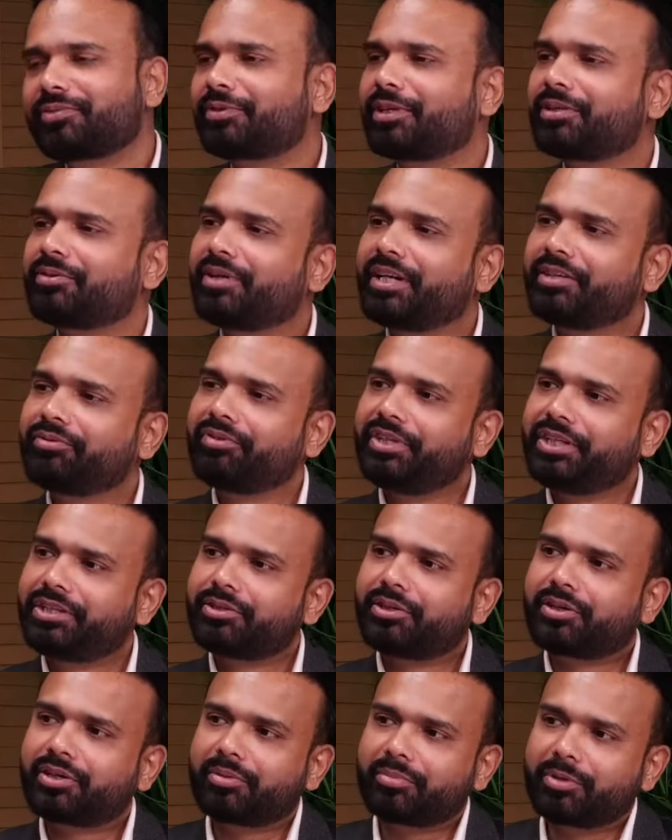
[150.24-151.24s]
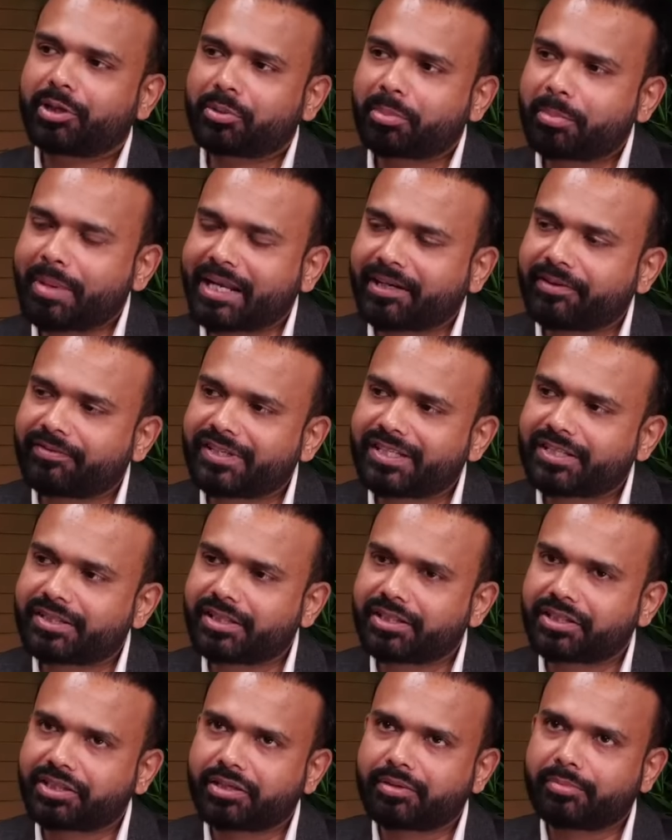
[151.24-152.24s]
of all, when we talk about
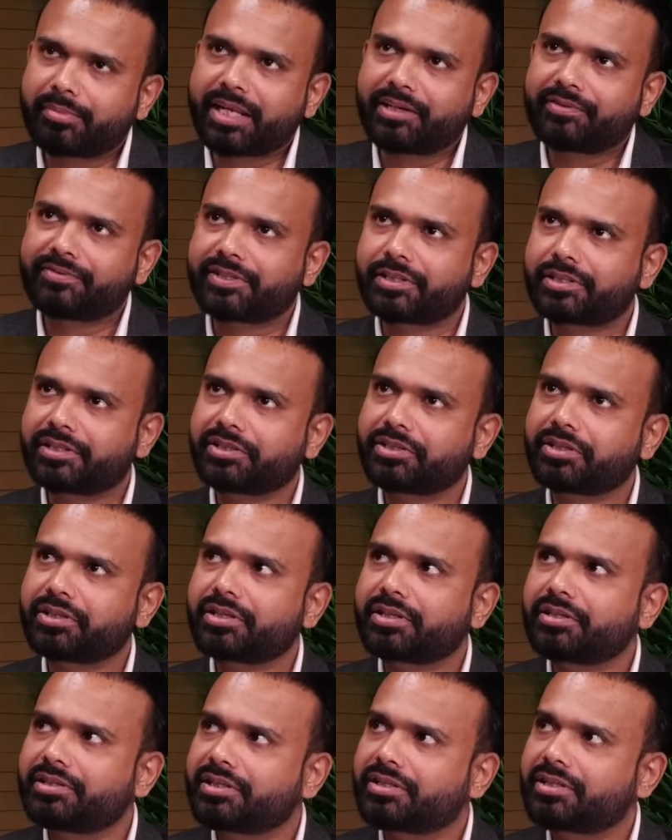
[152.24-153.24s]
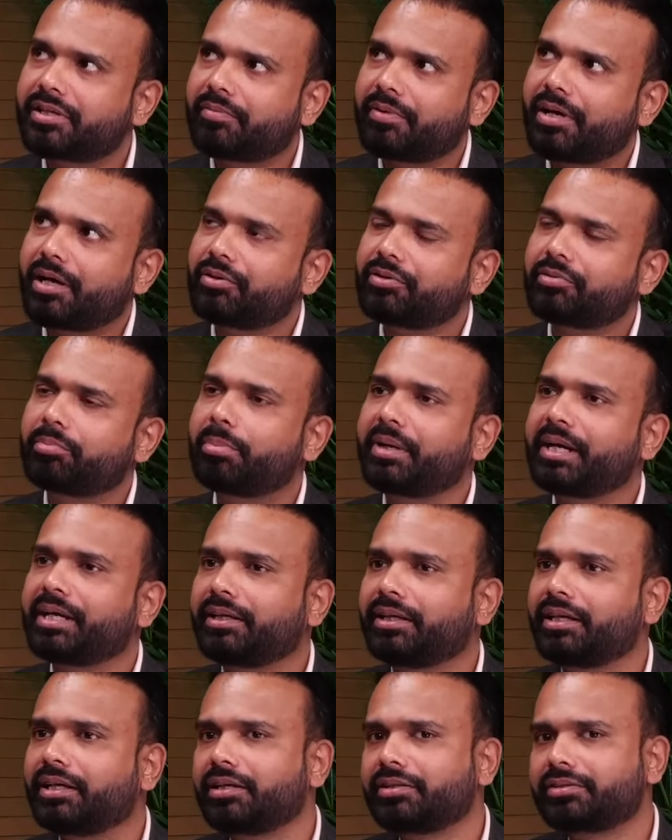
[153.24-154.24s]
manifestation, manifestation is about
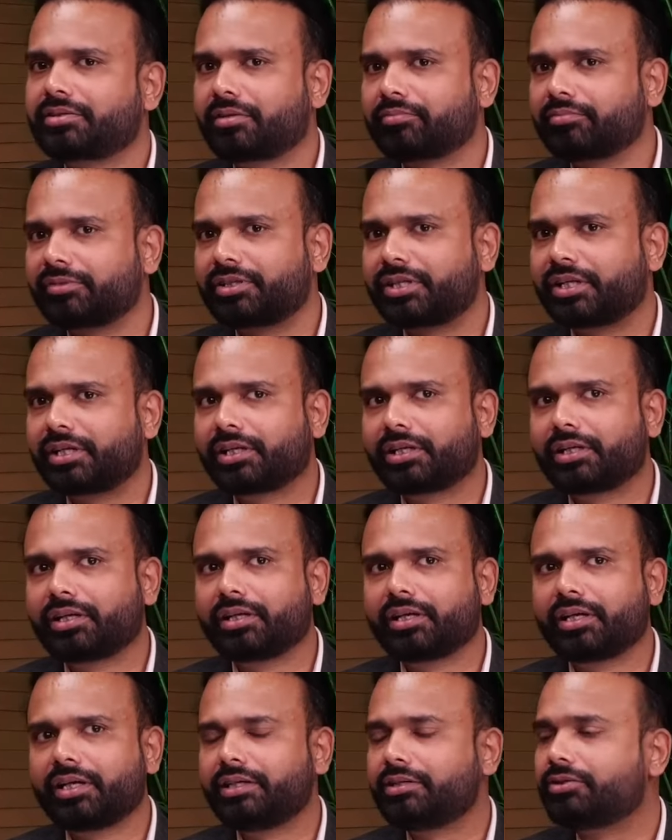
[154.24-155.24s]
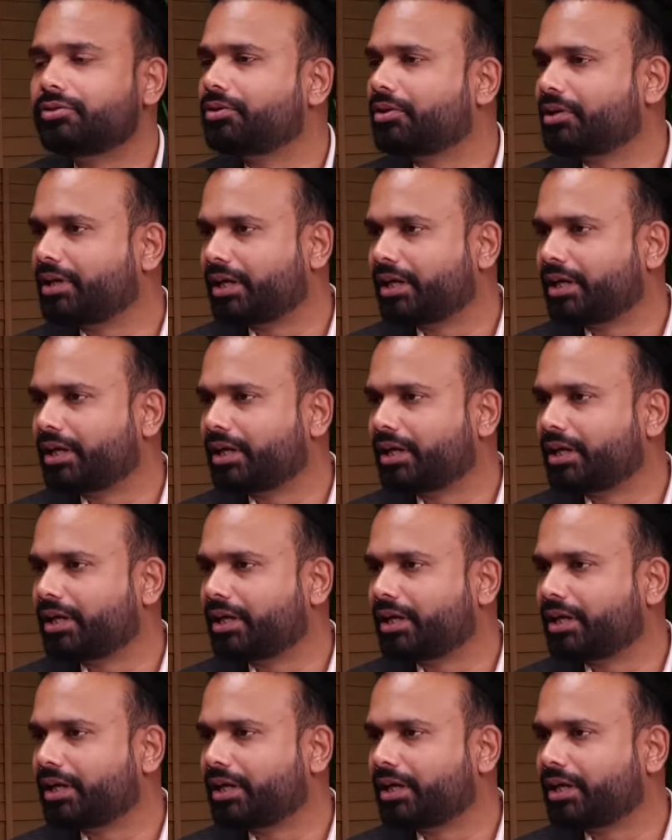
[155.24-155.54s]
bringing something into